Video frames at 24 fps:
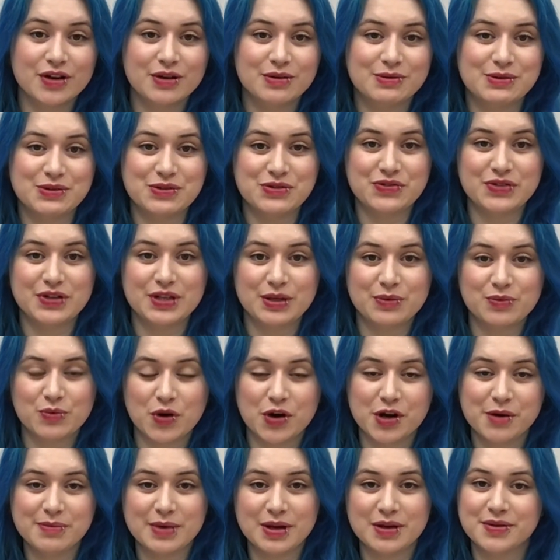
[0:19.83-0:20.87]
it was really
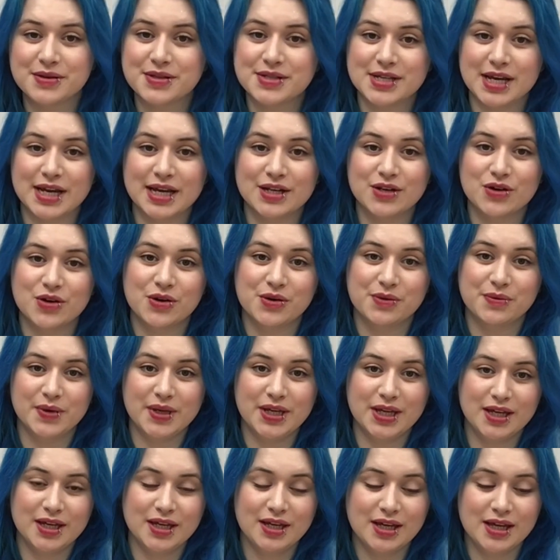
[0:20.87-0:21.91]
warm outside all
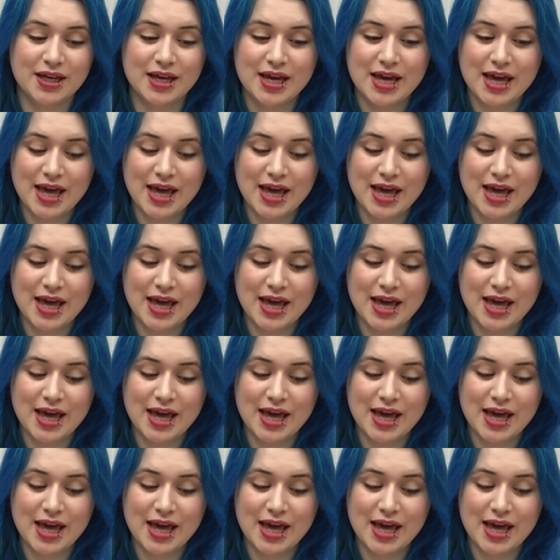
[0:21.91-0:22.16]
week.